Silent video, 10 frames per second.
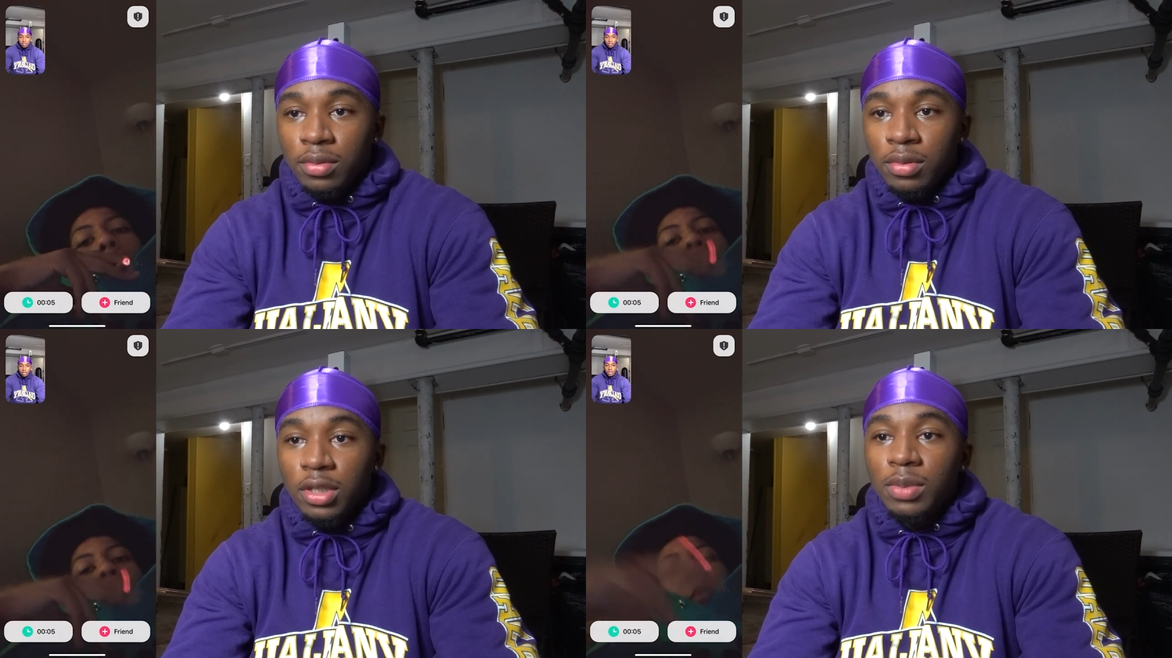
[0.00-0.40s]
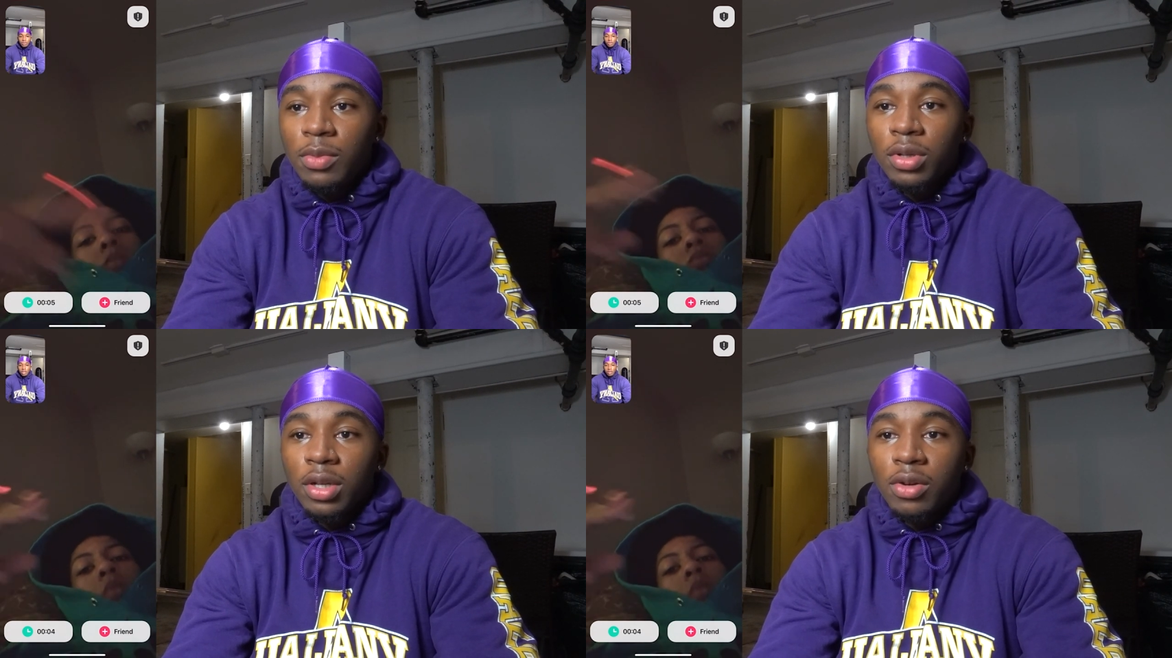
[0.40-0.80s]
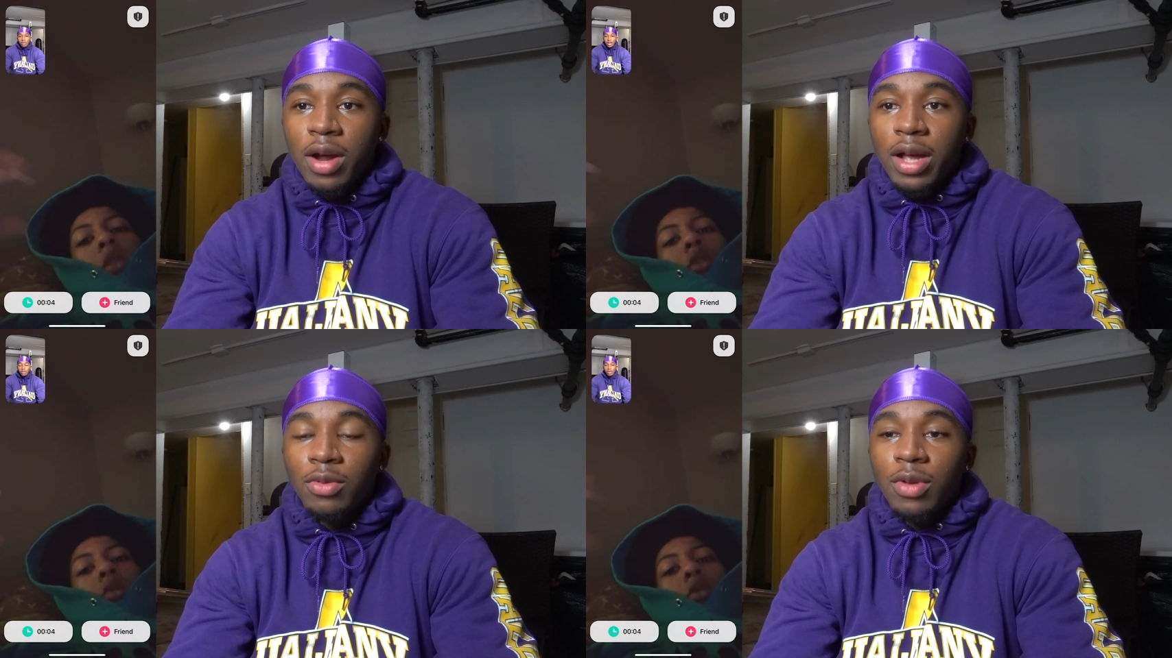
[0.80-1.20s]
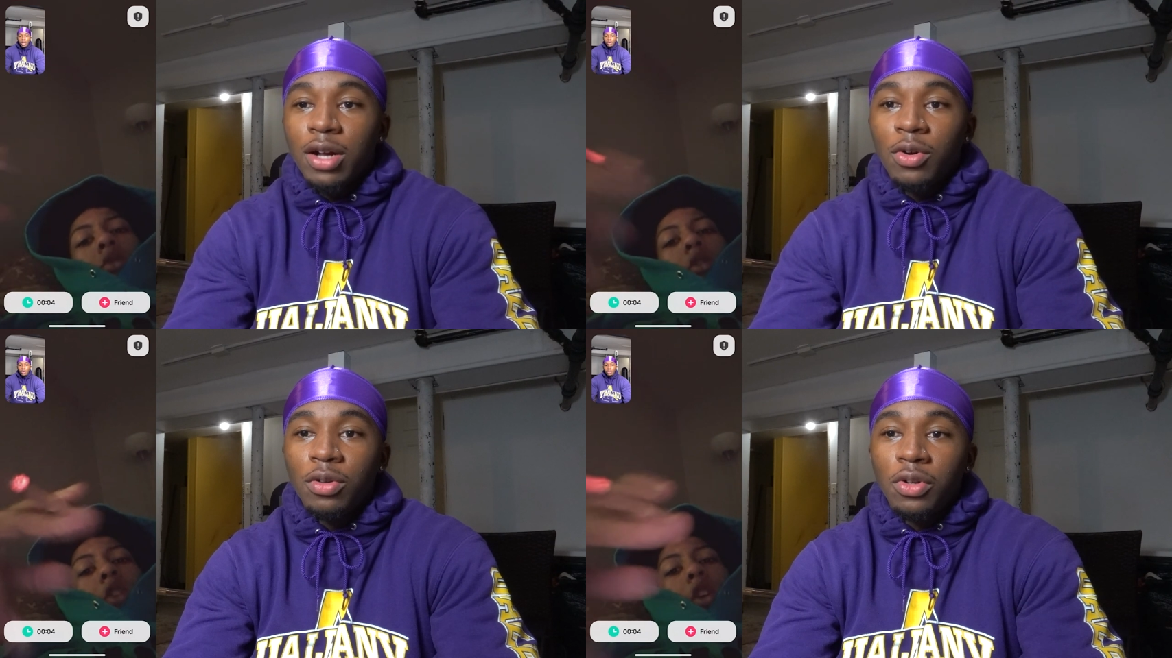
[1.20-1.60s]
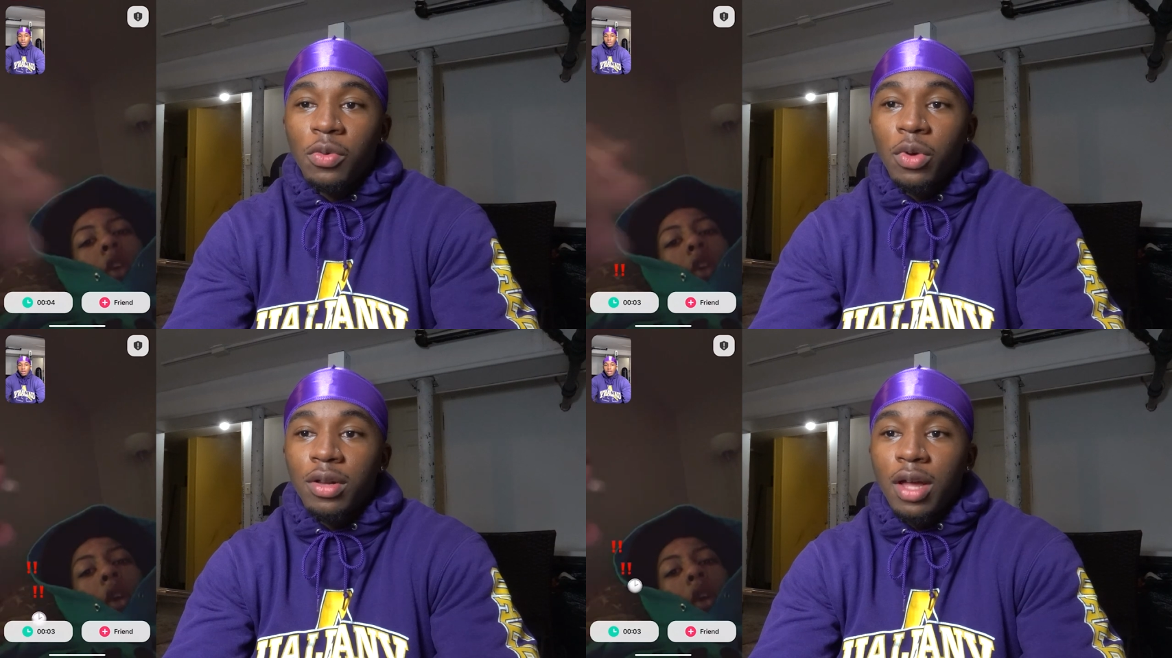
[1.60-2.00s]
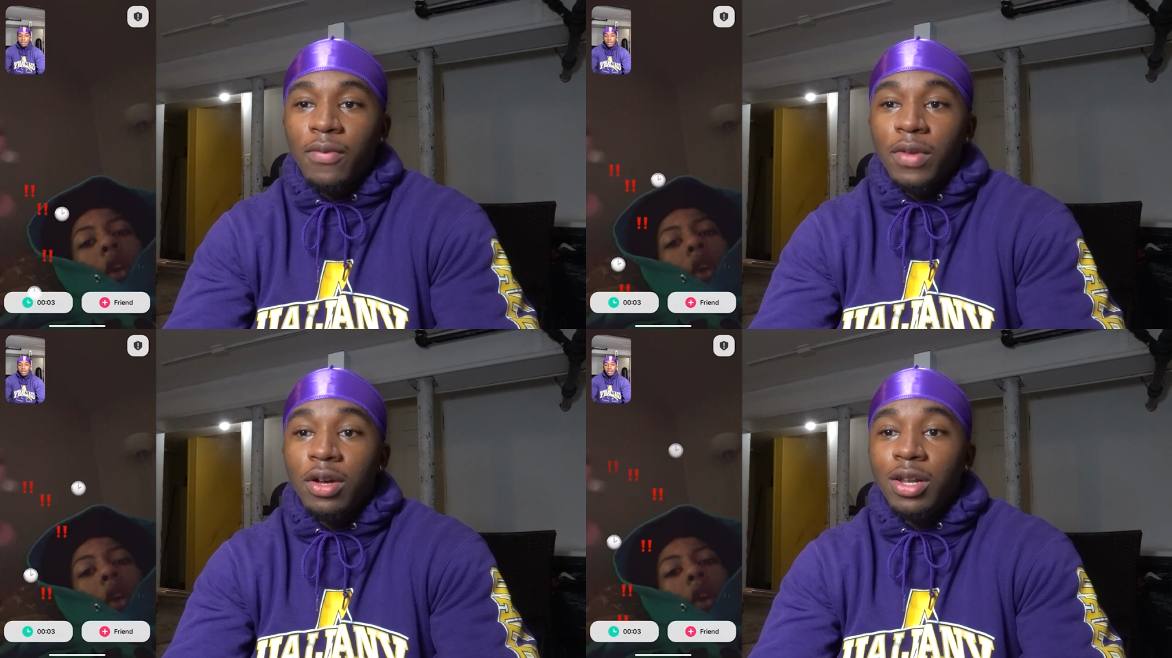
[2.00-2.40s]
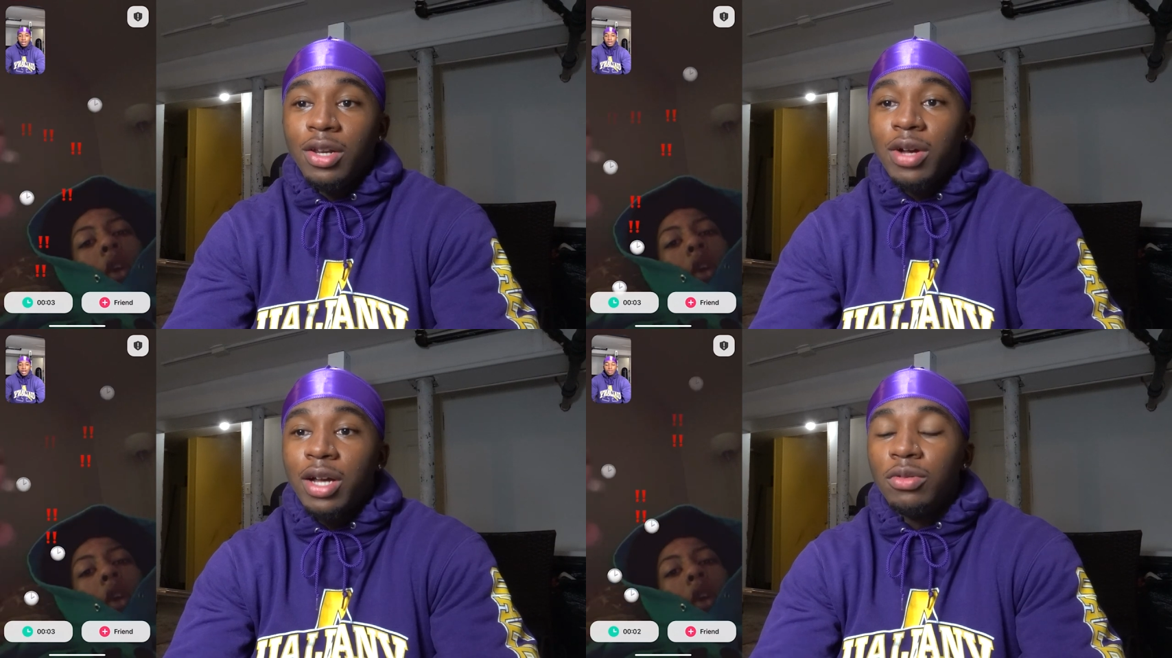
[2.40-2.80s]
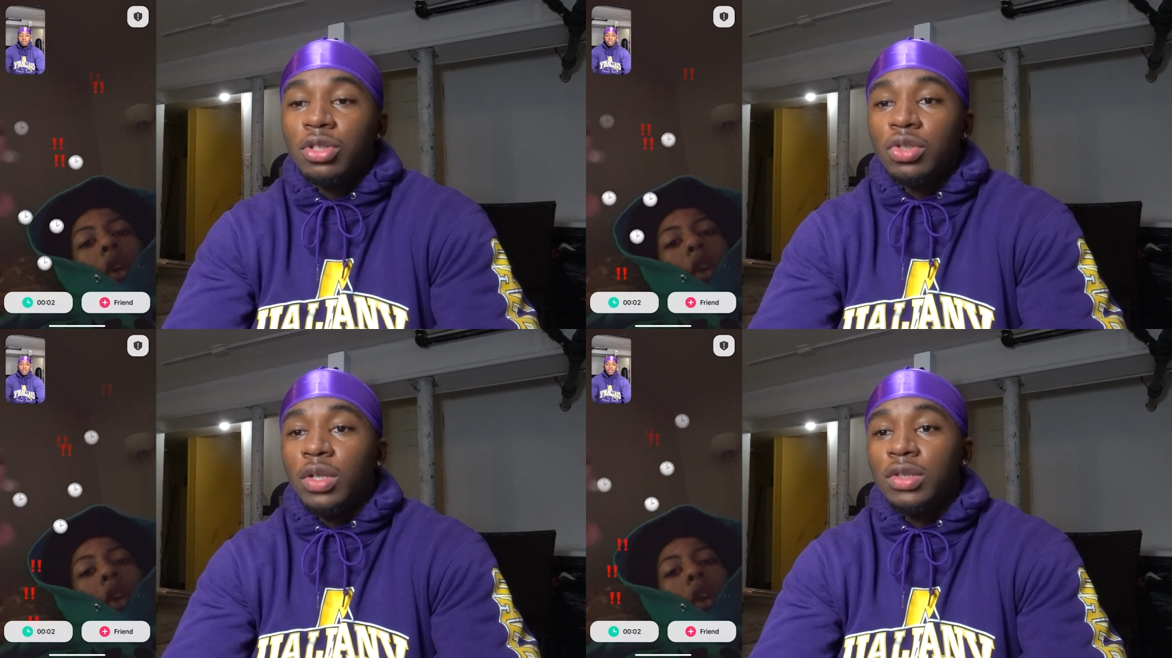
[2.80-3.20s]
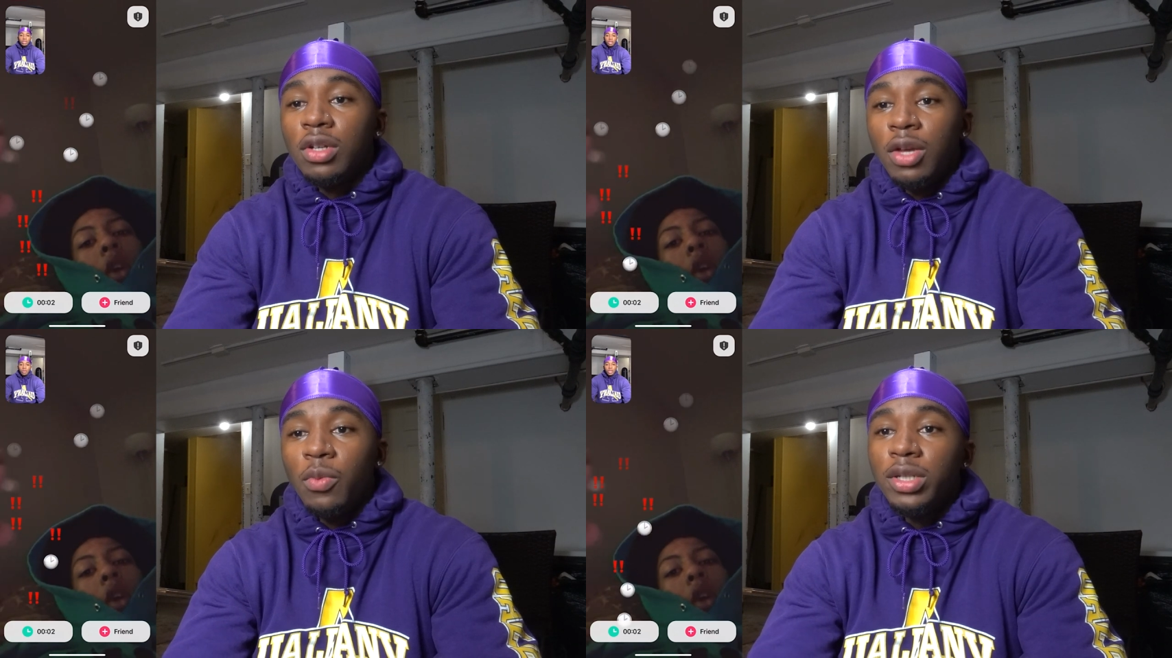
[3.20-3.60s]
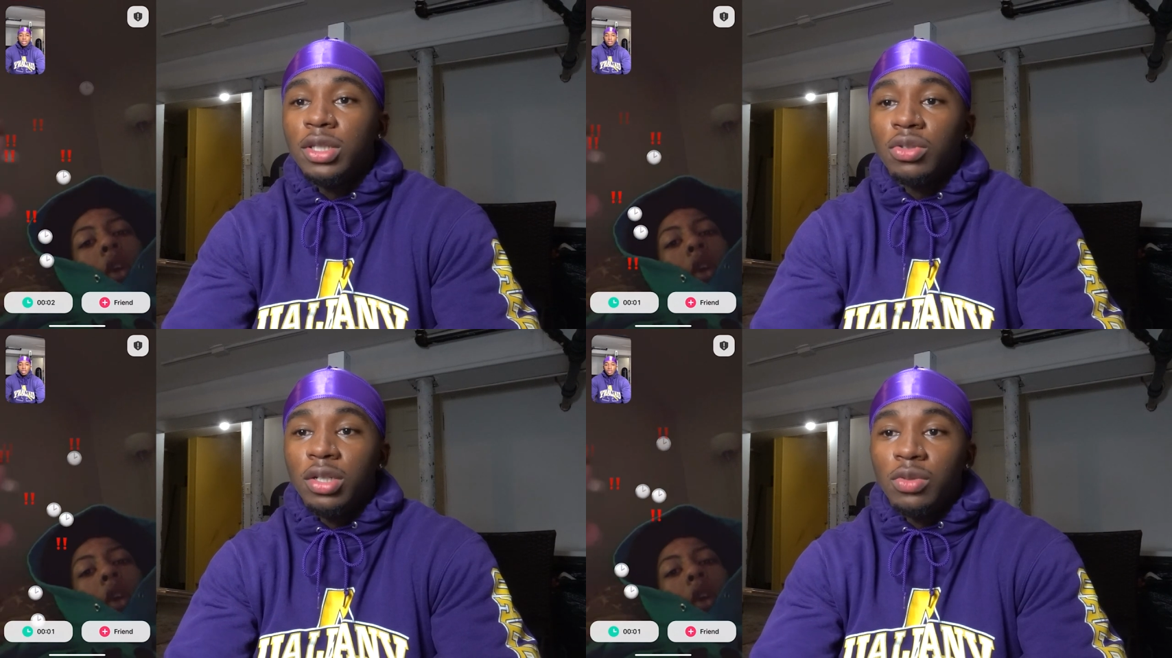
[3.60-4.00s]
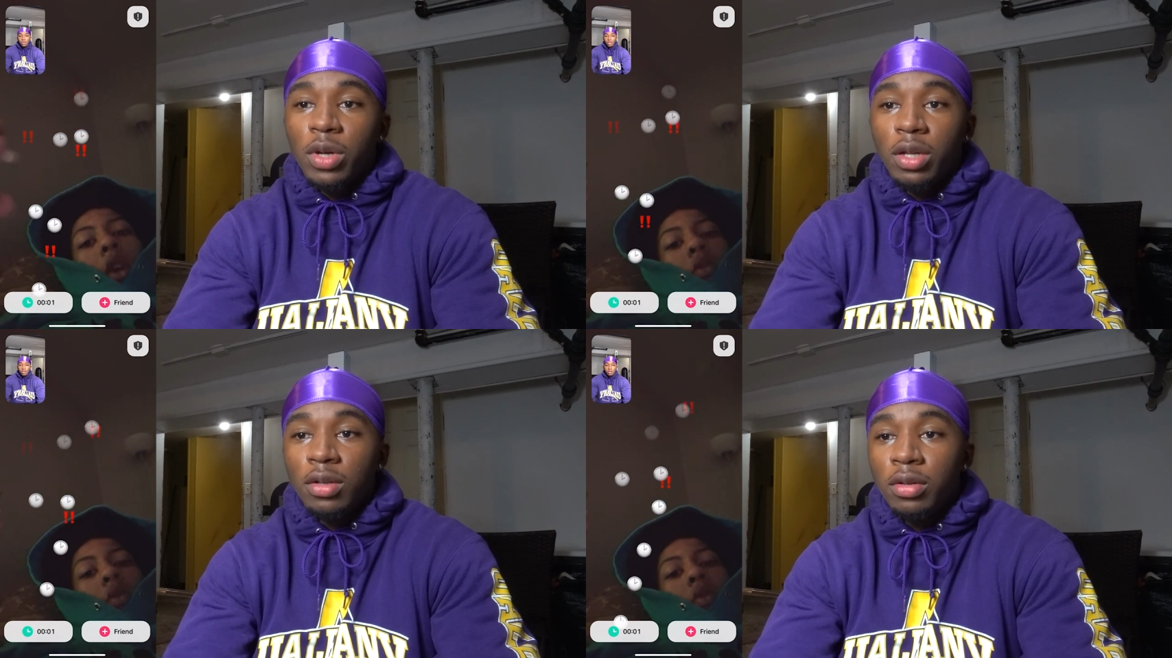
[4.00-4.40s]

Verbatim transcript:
Speaker 1: You're smoking crack. You're not going nowhere in life. And your hoodie don't got no strings on it. Where the strings went?